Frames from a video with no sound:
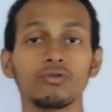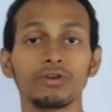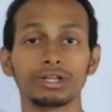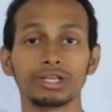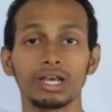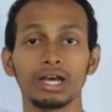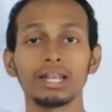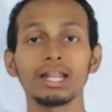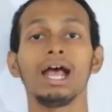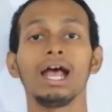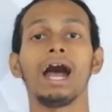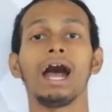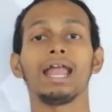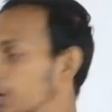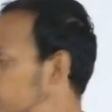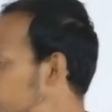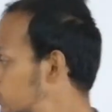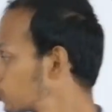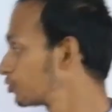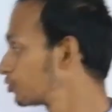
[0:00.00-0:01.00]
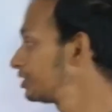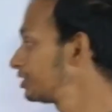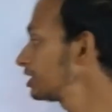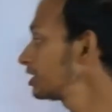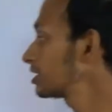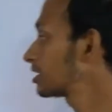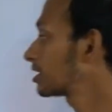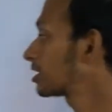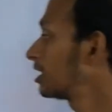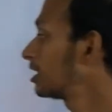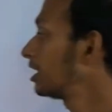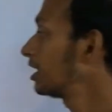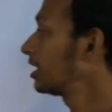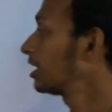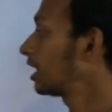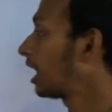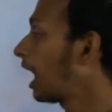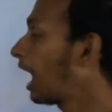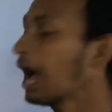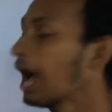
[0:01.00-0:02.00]
over here. So here
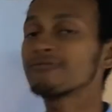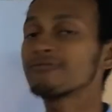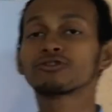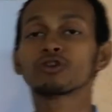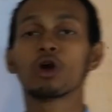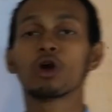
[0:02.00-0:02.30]
I have